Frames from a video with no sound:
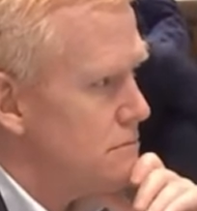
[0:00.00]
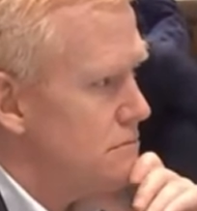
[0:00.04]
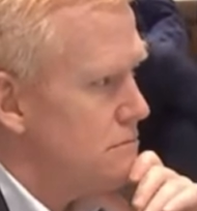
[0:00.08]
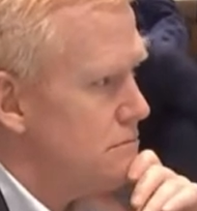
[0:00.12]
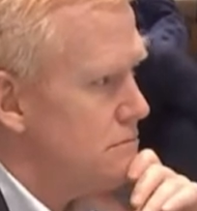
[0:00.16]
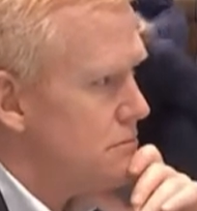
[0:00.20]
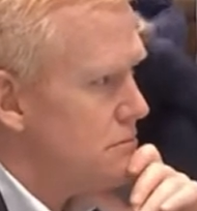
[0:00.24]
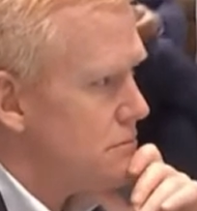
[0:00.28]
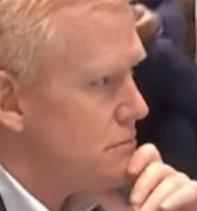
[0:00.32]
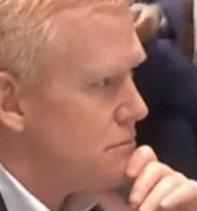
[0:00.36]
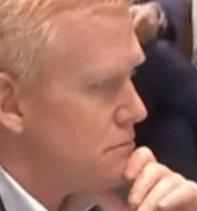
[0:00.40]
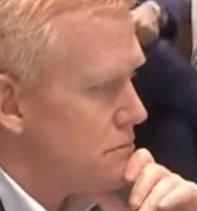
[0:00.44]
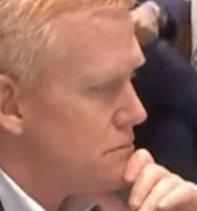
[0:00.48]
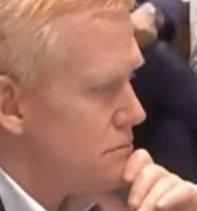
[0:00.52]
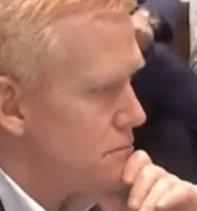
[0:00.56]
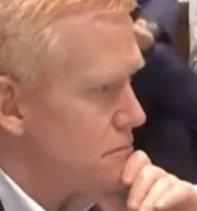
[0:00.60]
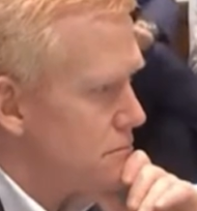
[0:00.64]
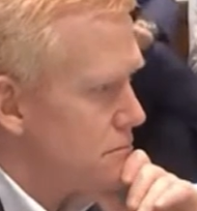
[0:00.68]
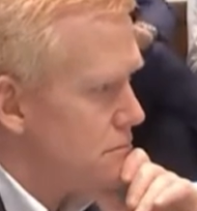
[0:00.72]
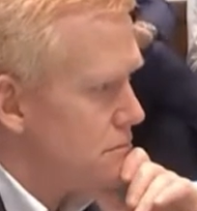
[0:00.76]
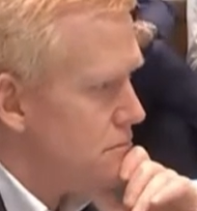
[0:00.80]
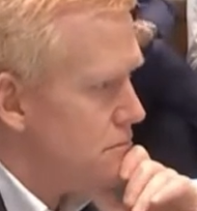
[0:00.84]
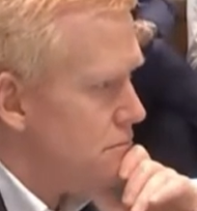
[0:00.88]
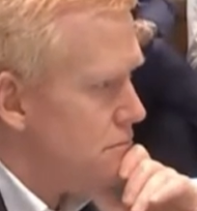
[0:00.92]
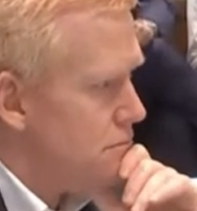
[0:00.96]
And that
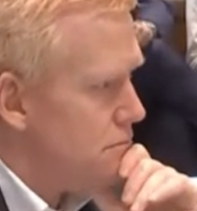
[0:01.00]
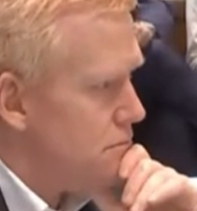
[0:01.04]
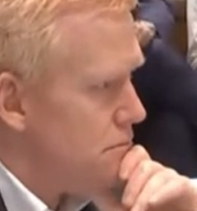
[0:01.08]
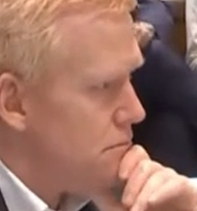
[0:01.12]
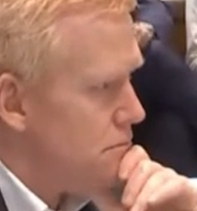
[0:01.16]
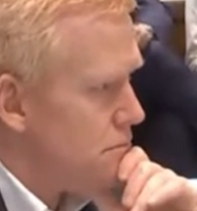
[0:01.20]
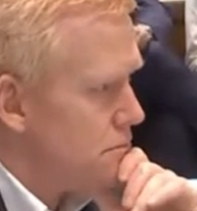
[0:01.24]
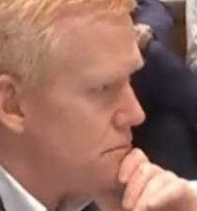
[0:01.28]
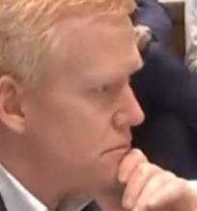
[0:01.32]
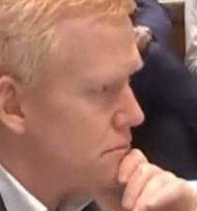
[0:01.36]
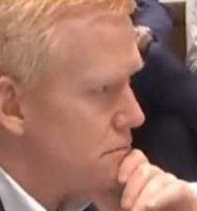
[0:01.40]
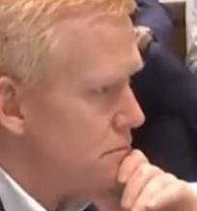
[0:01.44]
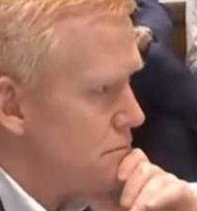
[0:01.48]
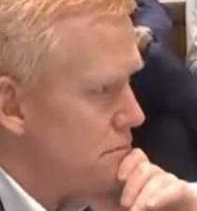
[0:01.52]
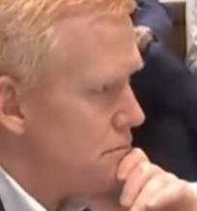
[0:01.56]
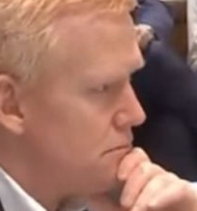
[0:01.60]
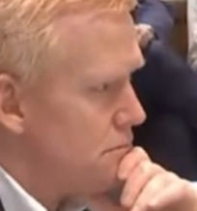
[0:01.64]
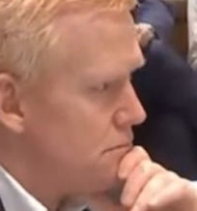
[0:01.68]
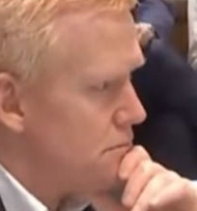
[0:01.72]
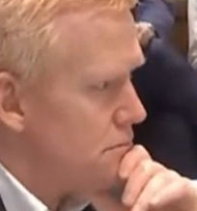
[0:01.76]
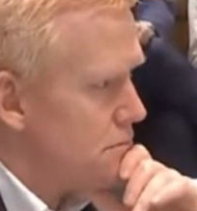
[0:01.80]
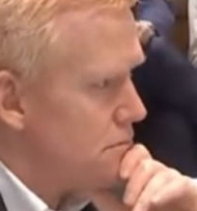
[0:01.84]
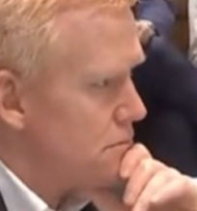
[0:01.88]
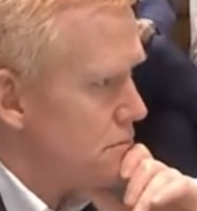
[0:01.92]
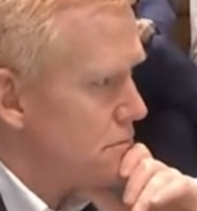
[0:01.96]
changed
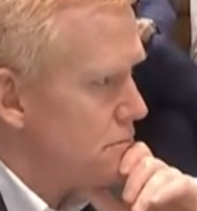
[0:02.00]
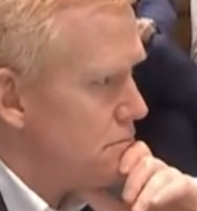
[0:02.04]
everything.